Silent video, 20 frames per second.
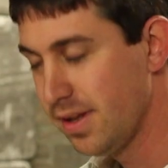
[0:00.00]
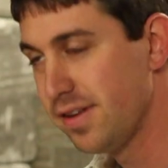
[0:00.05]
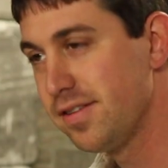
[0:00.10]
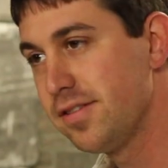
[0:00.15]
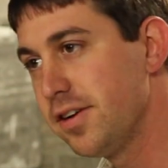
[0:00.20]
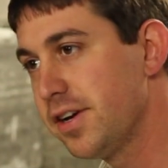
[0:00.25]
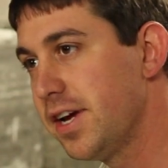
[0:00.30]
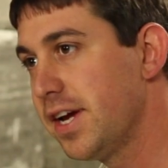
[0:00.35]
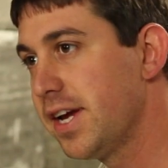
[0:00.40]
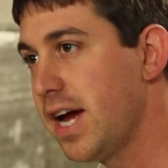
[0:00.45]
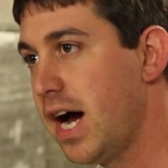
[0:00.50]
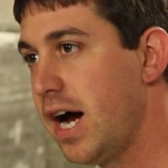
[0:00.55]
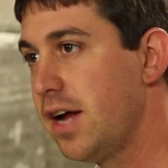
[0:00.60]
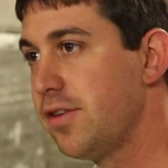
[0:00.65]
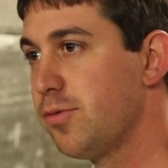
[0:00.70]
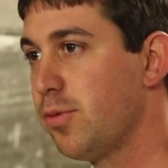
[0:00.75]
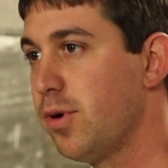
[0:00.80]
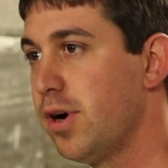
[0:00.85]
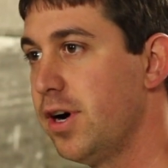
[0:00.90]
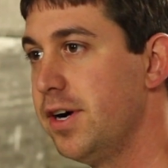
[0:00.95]
Let's look at
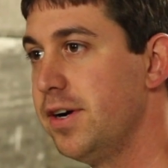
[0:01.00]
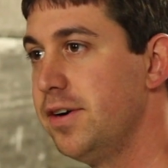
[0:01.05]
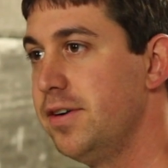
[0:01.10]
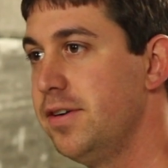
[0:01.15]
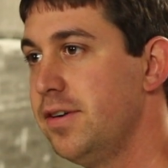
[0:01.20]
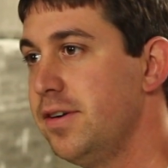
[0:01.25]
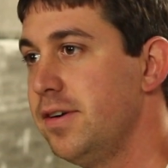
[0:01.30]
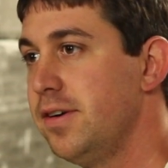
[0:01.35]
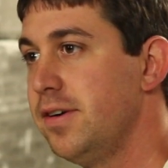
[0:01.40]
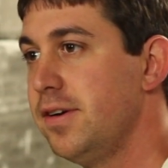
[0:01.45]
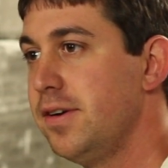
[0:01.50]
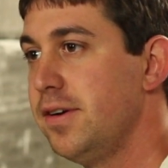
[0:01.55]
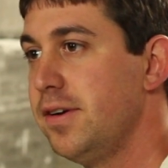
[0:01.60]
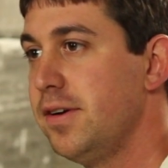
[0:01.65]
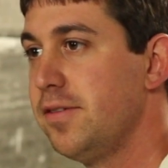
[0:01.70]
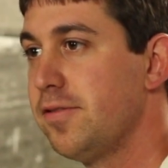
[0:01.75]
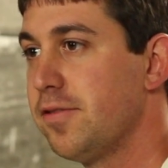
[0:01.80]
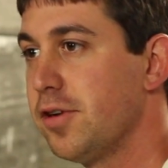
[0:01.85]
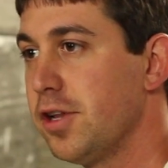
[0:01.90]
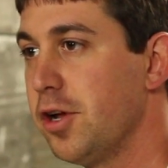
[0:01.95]
God's Word
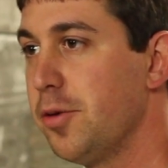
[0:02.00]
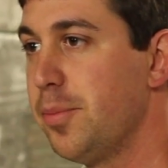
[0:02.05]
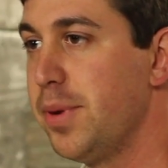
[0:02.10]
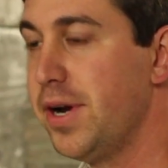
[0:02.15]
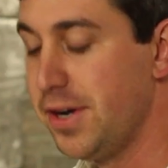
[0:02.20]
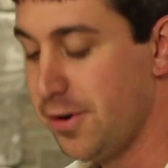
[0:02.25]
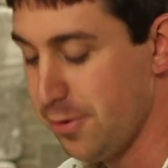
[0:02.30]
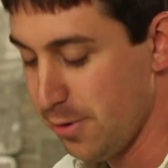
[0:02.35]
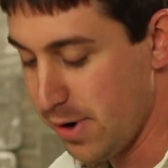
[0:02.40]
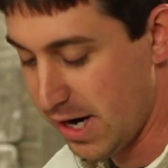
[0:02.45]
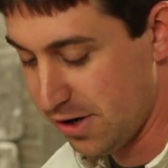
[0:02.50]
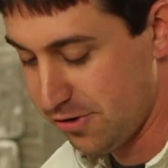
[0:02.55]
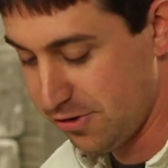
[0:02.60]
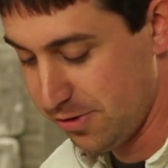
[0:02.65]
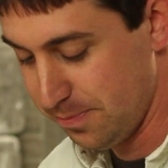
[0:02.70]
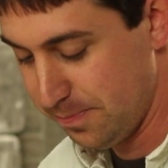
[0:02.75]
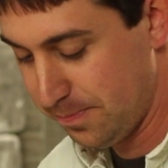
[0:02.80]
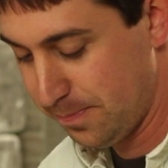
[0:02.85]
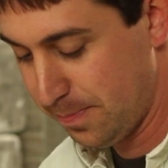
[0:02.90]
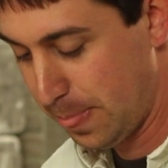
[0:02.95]
for a little bit of
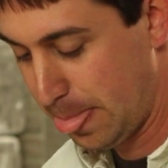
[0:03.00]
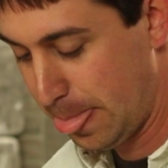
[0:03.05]
direction.